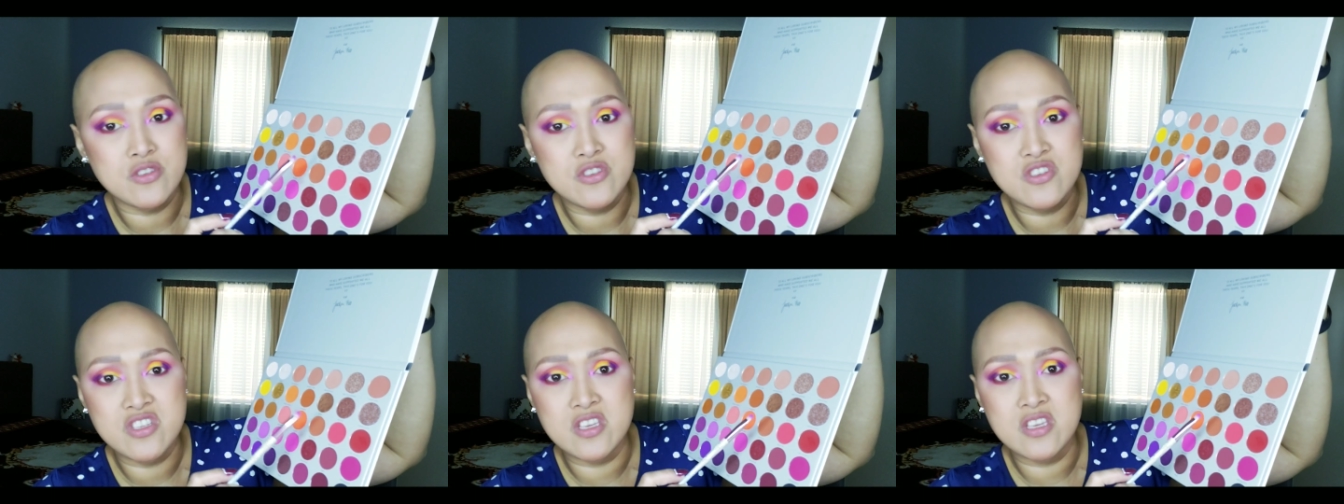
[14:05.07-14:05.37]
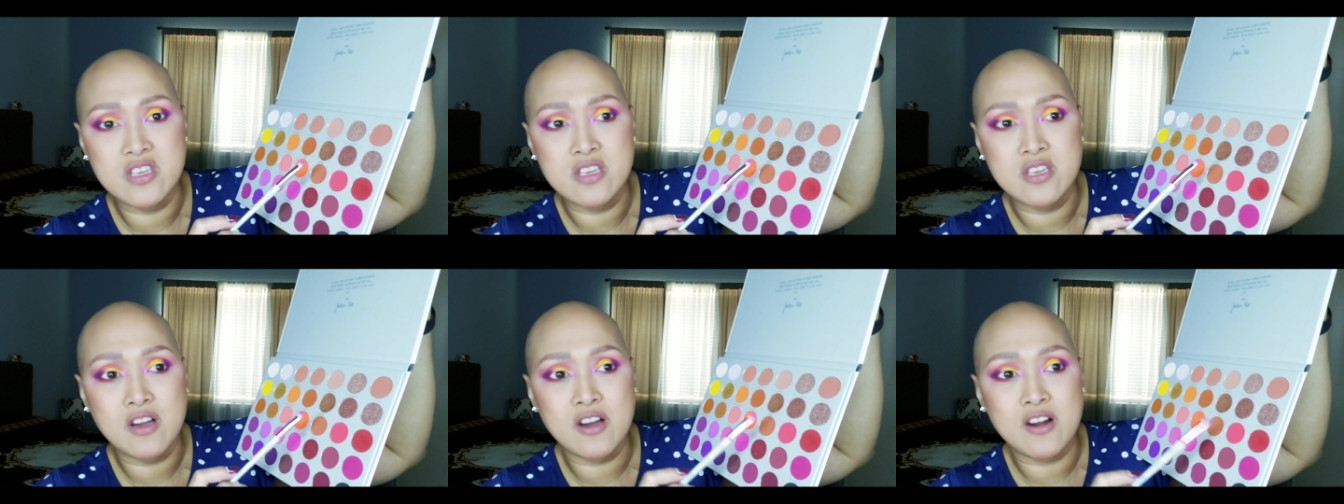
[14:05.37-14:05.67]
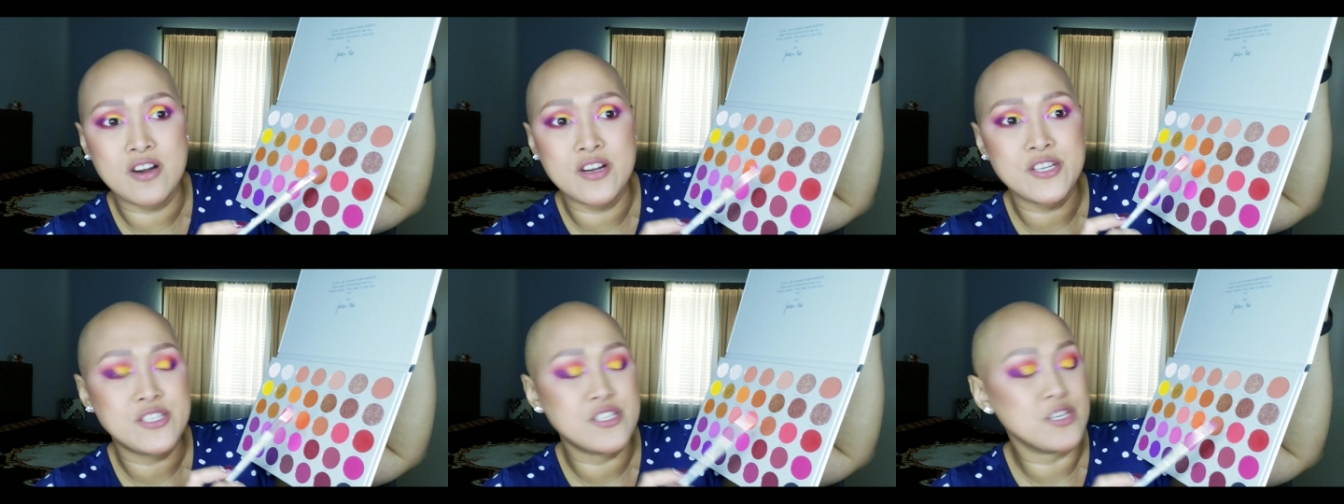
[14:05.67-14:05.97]

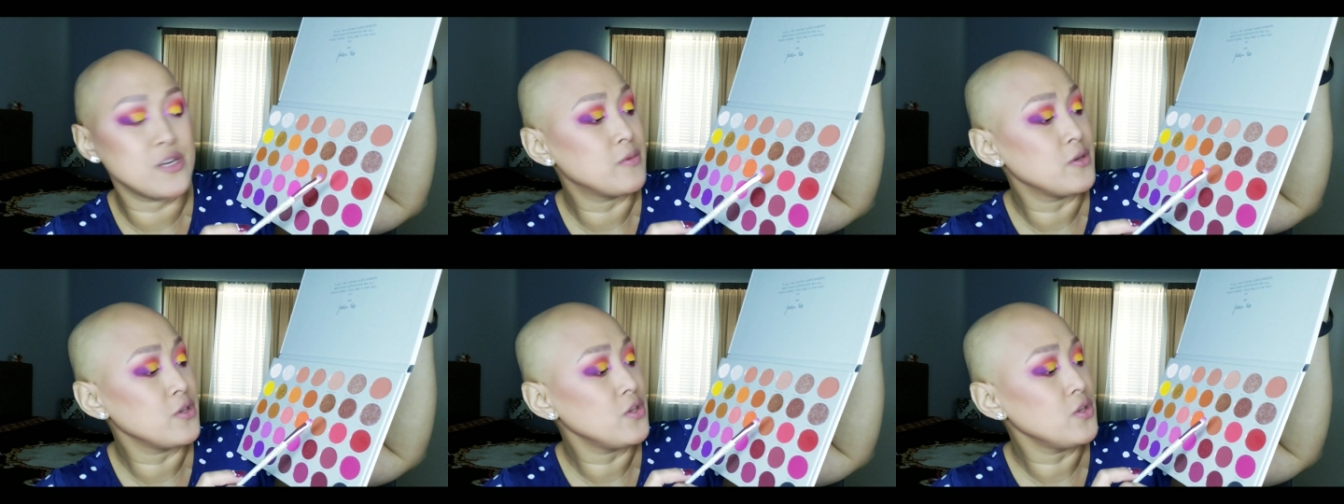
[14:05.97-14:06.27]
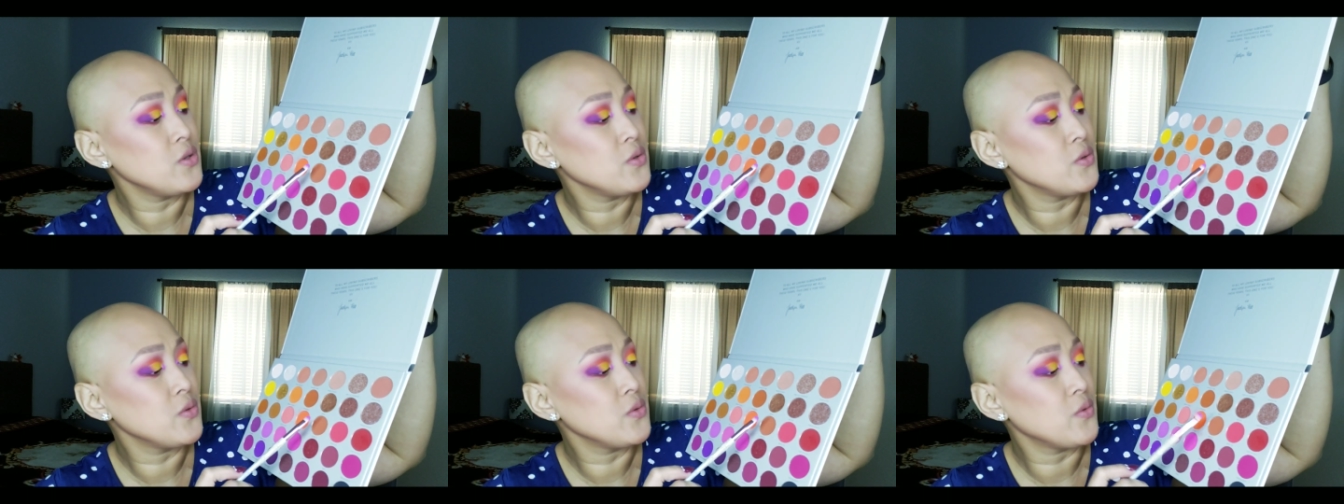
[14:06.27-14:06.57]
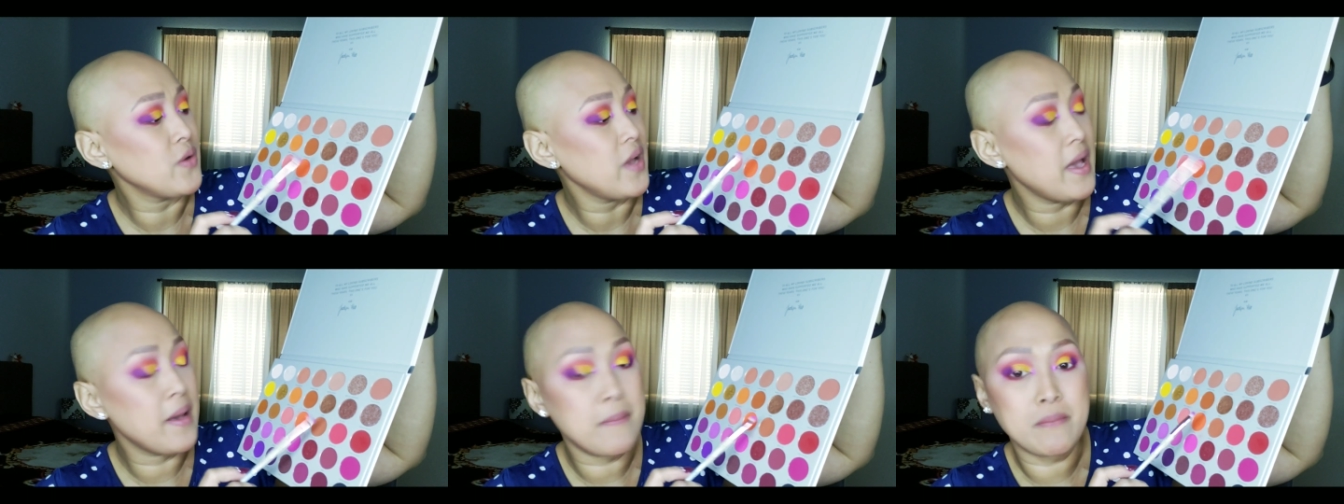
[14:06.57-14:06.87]

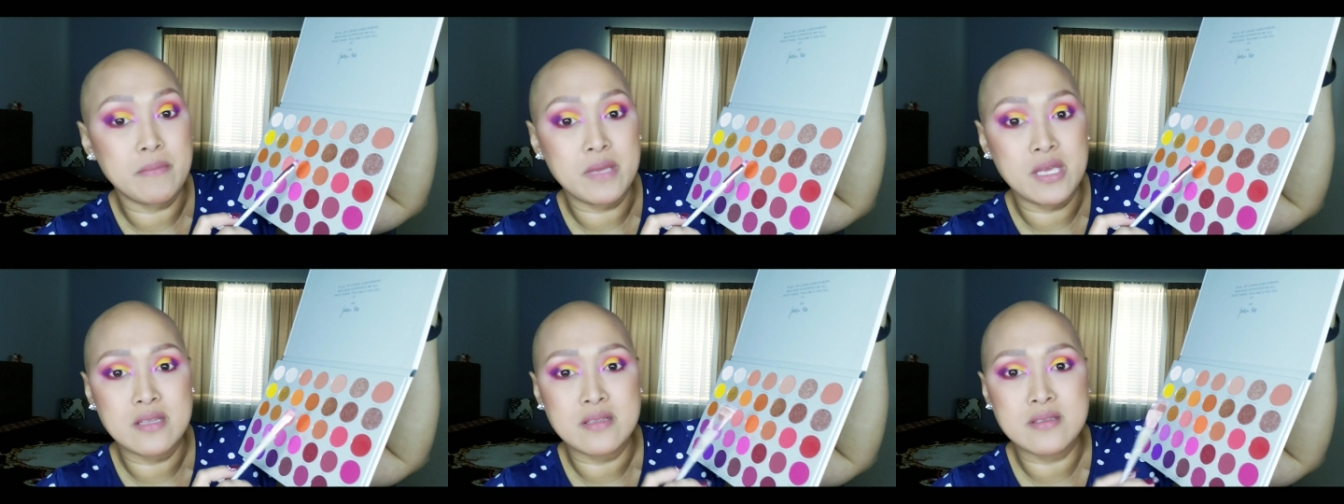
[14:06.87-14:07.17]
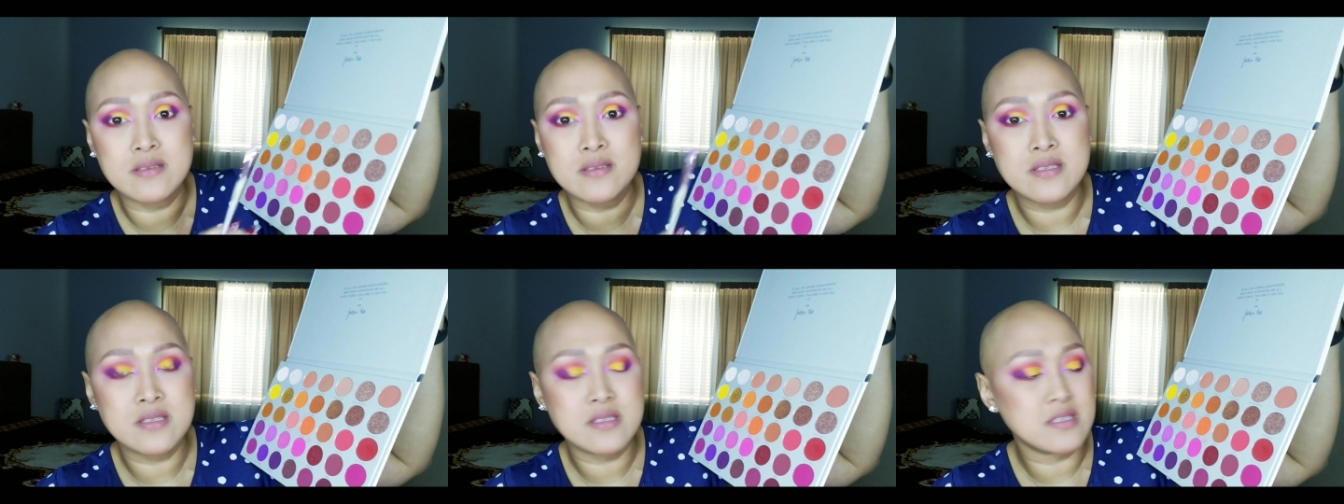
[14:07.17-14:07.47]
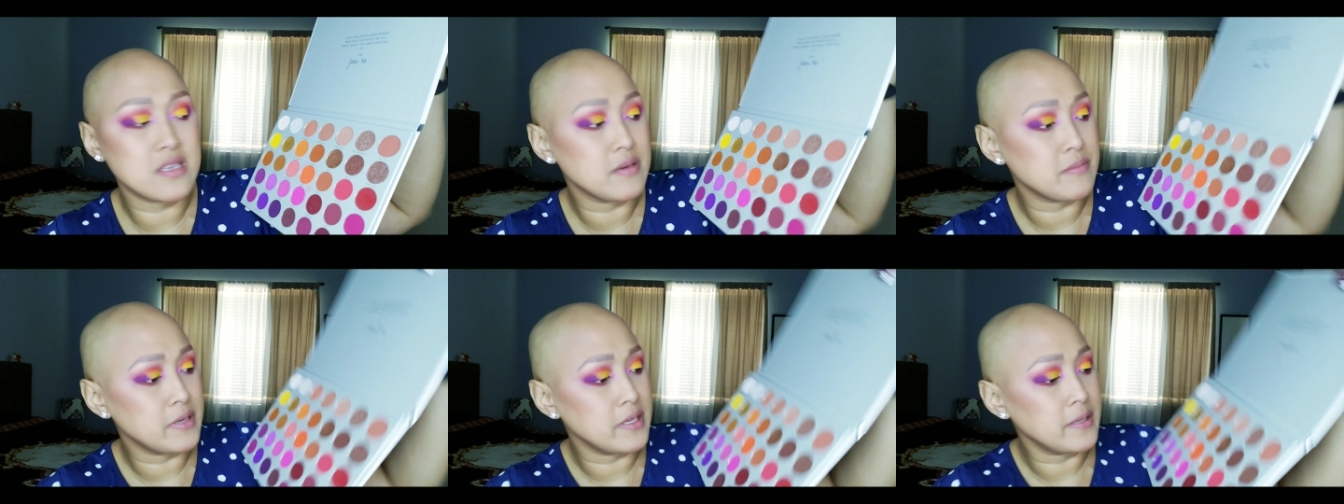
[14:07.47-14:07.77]
GRWM means,
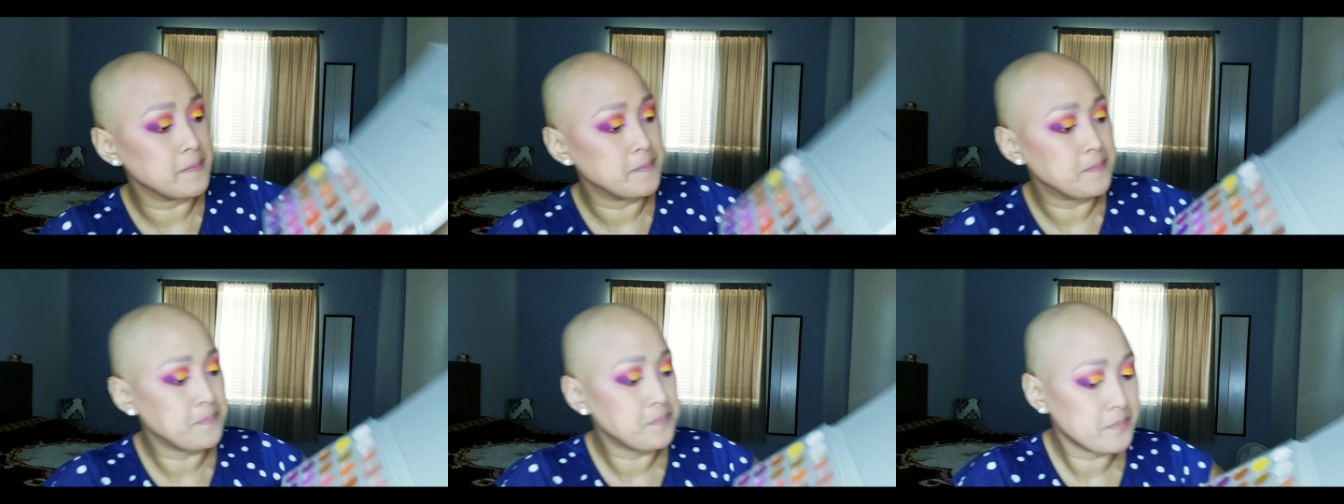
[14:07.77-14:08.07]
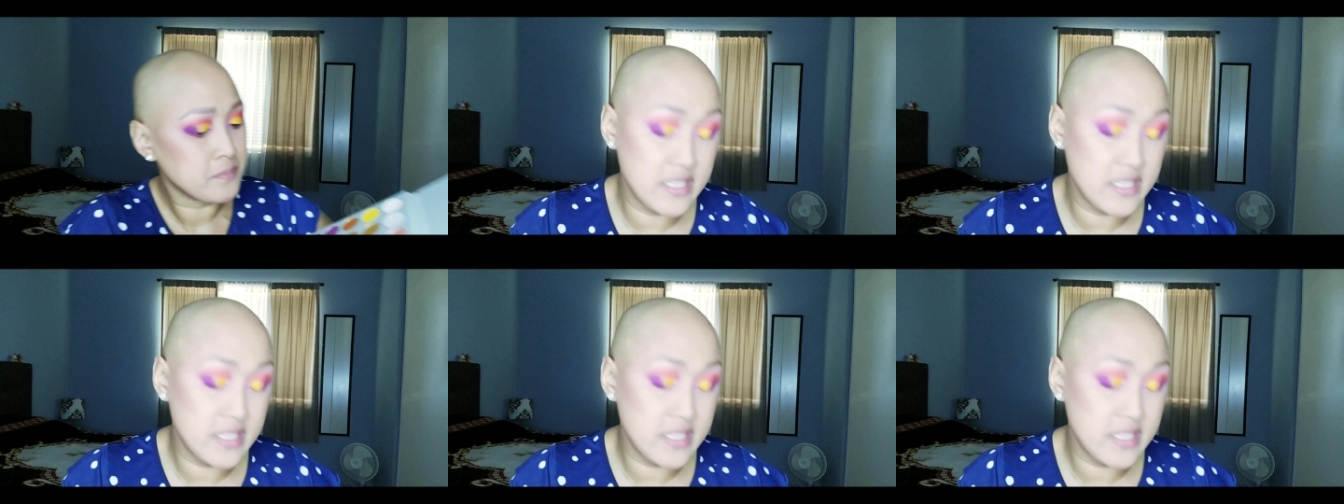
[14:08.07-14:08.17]
I mean,